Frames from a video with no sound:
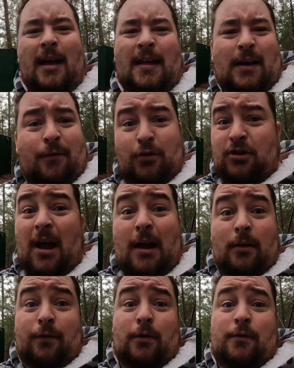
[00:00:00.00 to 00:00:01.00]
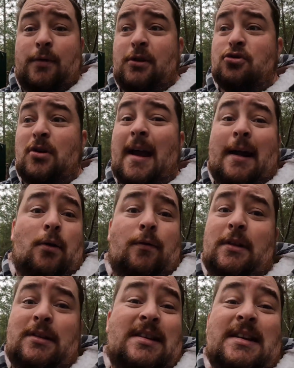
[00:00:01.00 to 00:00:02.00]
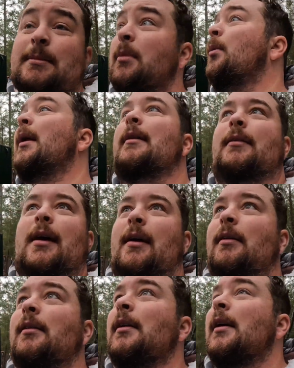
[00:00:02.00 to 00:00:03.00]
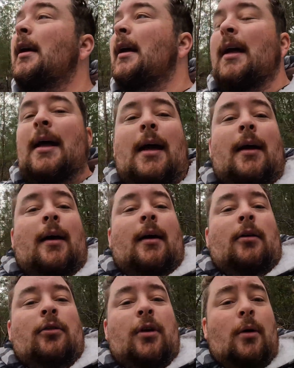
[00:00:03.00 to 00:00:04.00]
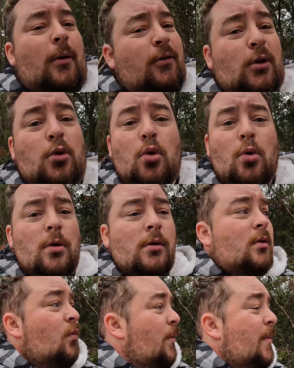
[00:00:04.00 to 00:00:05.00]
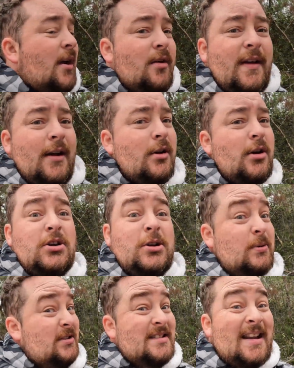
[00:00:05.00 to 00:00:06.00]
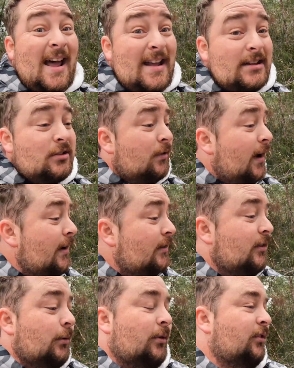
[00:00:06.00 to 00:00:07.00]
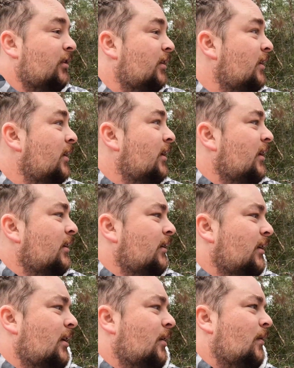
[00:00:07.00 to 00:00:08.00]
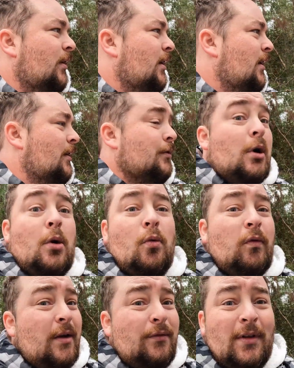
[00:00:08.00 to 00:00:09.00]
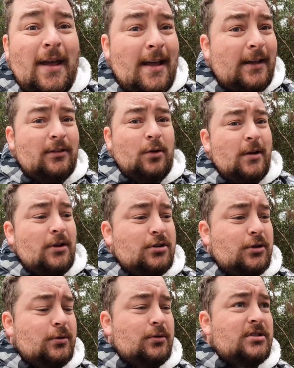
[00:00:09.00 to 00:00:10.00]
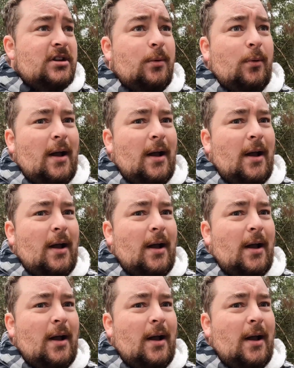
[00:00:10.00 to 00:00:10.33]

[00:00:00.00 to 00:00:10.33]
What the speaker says: like a photographer for the track or for the team or whatever the hell. So I was like, cool. We met her there. She was nice, right? She was, no red flags, no issues.